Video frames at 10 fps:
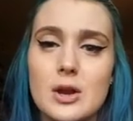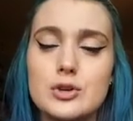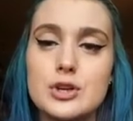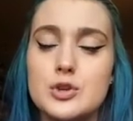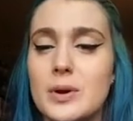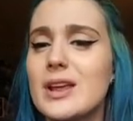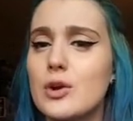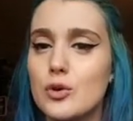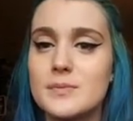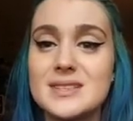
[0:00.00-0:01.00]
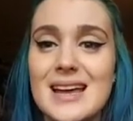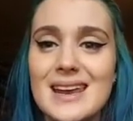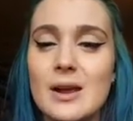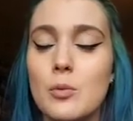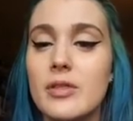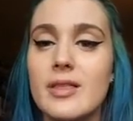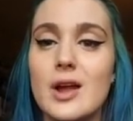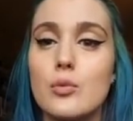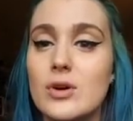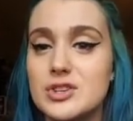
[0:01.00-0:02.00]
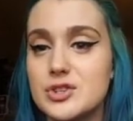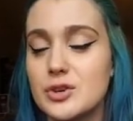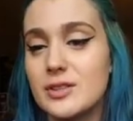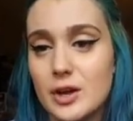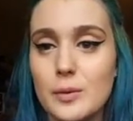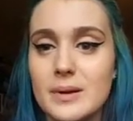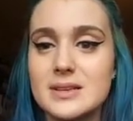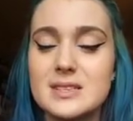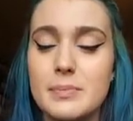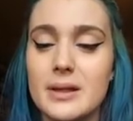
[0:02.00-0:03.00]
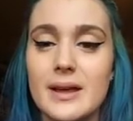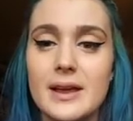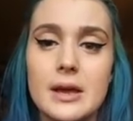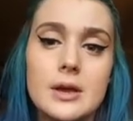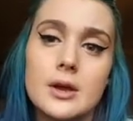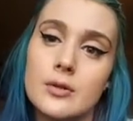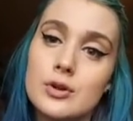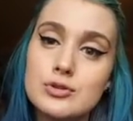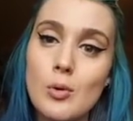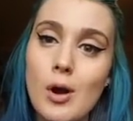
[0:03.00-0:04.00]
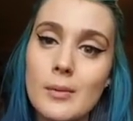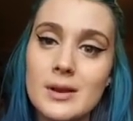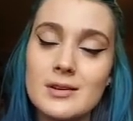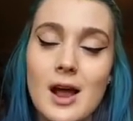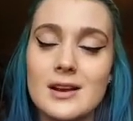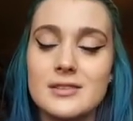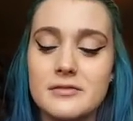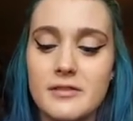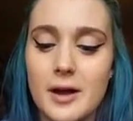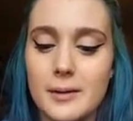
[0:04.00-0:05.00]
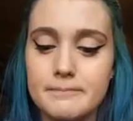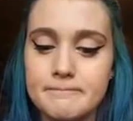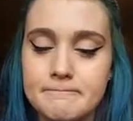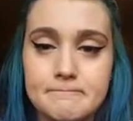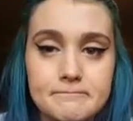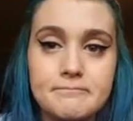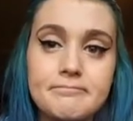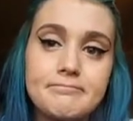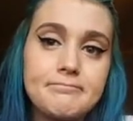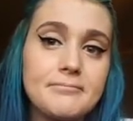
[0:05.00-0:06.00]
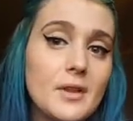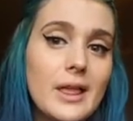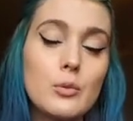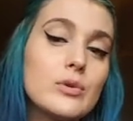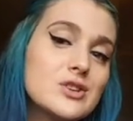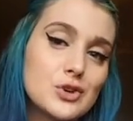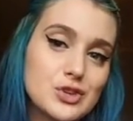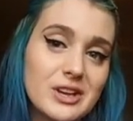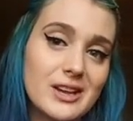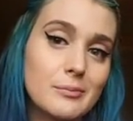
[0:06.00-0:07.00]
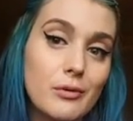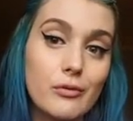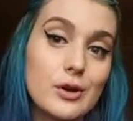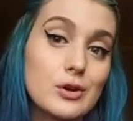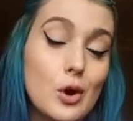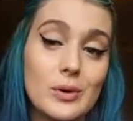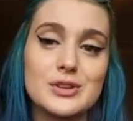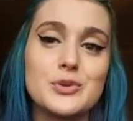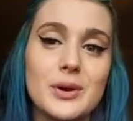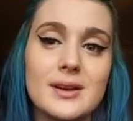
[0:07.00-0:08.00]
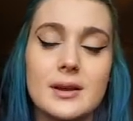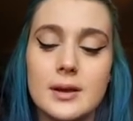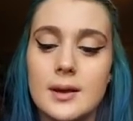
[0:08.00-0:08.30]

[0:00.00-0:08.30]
better to do it in a group setting with like a registered therapist, but like there's no harm in kind of um, like researching it before you go into it.